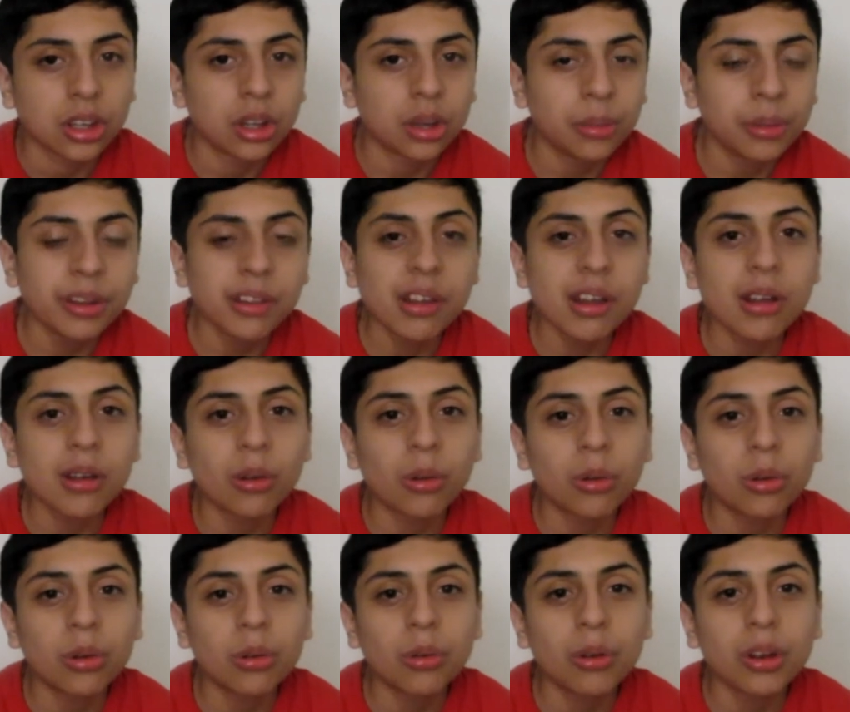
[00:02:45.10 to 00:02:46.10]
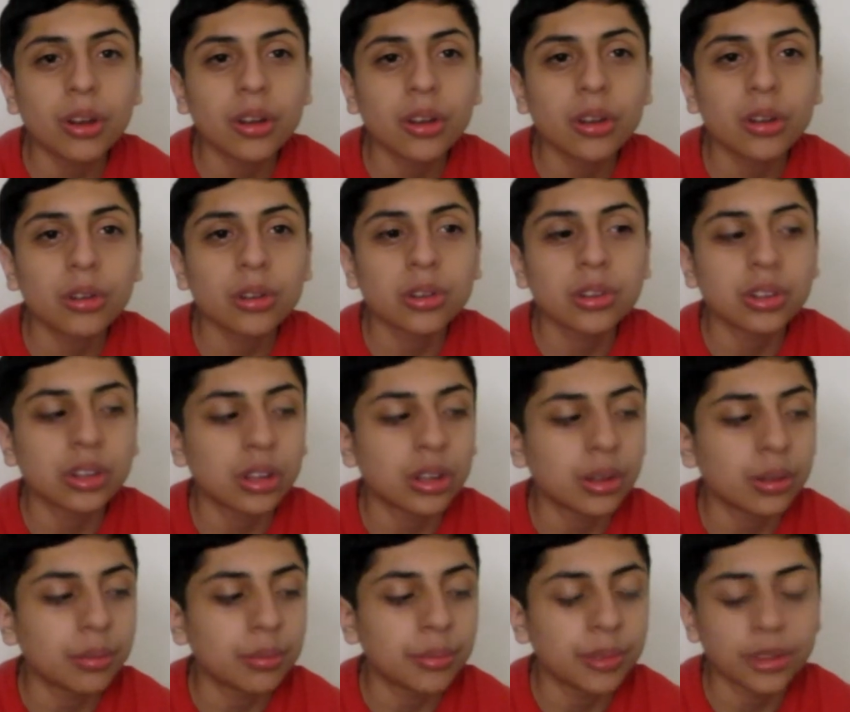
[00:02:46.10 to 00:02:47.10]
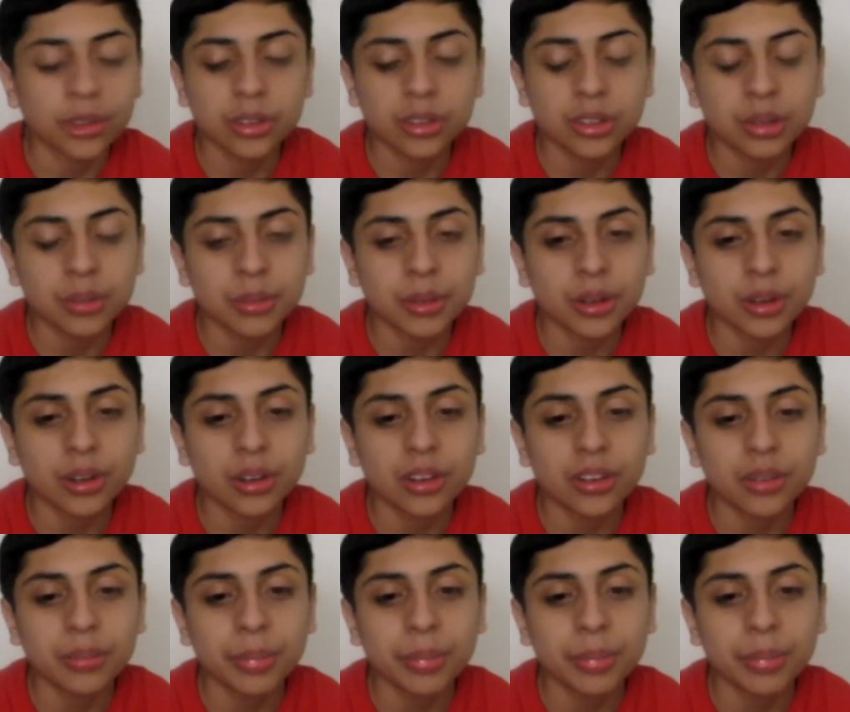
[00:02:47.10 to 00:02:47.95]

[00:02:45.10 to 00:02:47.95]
I'm gonna try to order one of those um, those SIM cards.